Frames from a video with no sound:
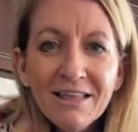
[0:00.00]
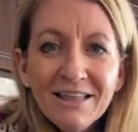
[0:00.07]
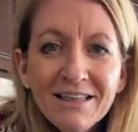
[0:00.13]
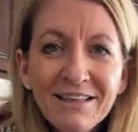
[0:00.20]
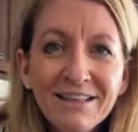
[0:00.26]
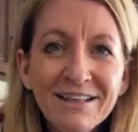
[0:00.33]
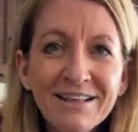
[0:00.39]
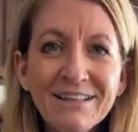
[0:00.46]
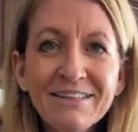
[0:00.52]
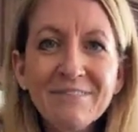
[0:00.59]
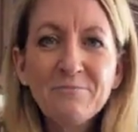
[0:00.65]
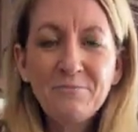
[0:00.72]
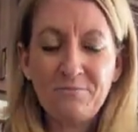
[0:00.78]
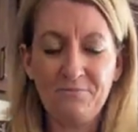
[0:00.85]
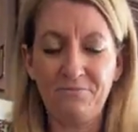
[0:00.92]
Aww.
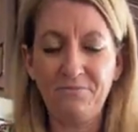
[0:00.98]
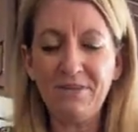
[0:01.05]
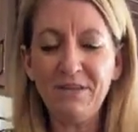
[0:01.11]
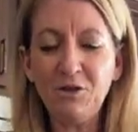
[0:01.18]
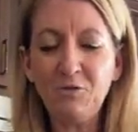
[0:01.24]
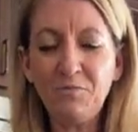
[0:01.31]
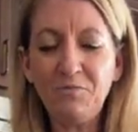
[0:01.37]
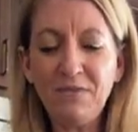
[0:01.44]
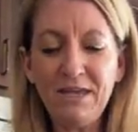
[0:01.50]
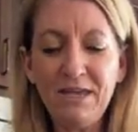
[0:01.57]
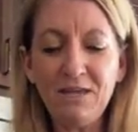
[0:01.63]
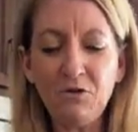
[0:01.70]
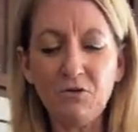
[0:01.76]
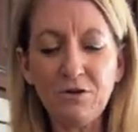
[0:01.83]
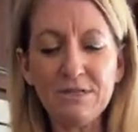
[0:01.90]

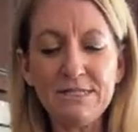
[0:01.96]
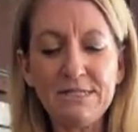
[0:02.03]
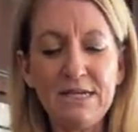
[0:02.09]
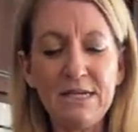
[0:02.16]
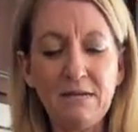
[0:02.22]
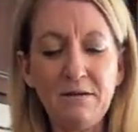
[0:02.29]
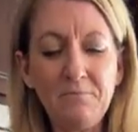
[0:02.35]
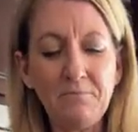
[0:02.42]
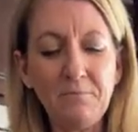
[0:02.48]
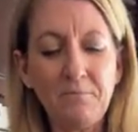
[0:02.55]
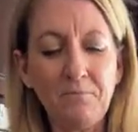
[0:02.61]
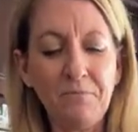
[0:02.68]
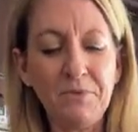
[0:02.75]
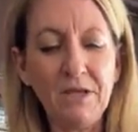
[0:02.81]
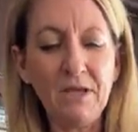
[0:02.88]
Hey, thank you,
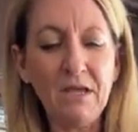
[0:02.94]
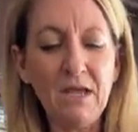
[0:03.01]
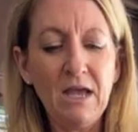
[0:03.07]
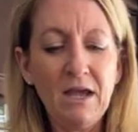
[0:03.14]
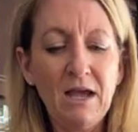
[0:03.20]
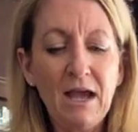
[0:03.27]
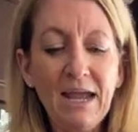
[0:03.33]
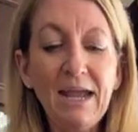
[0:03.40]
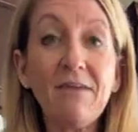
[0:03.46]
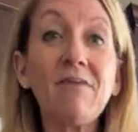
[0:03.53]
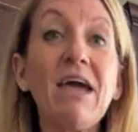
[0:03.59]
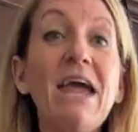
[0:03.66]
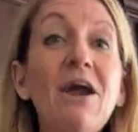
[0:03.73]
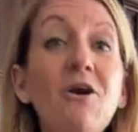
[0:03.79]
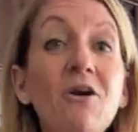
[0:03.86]
Christine.
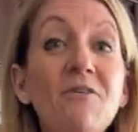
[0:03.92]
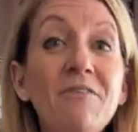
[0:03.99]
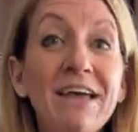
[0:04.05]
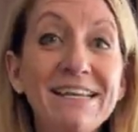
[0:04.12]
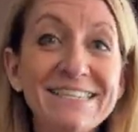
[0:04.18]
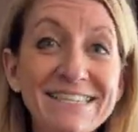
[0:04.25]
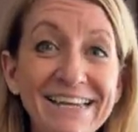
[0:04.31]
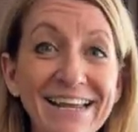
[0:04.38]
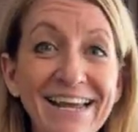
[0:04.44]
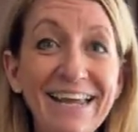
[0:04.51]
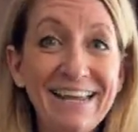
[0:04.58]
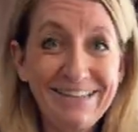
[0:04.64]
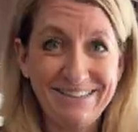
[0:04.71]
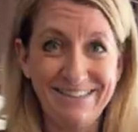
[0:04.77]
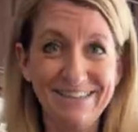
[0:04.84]
I have a
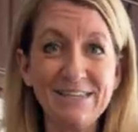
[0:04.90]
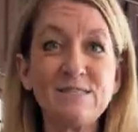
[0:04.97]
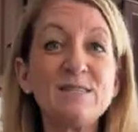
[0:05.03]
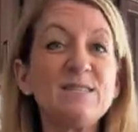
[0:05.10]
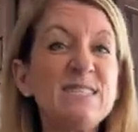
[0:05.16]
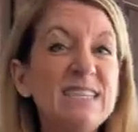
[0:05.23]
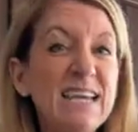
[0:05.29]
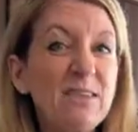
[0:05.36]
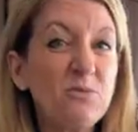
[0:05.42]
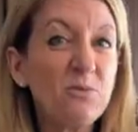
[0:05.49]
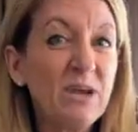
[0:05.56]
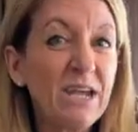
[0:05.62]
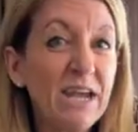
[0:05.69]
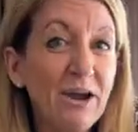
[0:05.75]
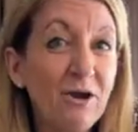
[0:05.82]
hair event tonight.
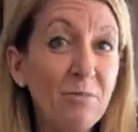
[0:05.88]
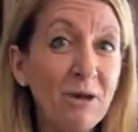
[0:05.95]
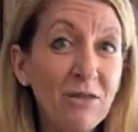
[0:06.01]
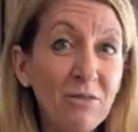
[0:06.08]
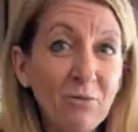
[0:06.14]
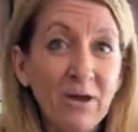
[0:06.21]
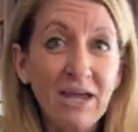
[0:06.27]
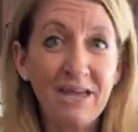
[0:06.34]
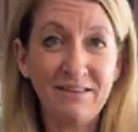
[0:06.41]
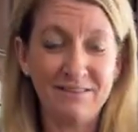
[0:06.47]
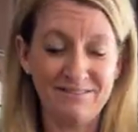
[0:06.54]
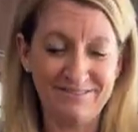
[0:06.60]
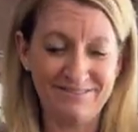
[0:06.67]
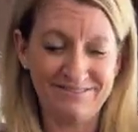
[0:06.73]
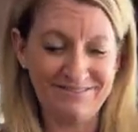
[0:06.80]
This is day 3
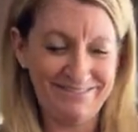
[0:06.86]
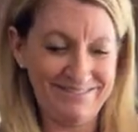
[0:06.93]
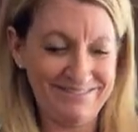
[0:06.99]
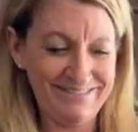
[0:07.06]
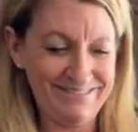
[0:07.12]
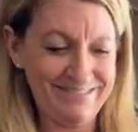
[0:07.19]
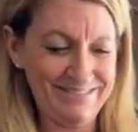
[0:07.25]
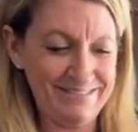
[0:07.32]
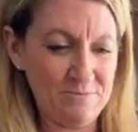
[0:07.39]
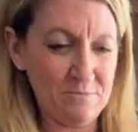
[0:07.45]
hair, by the way.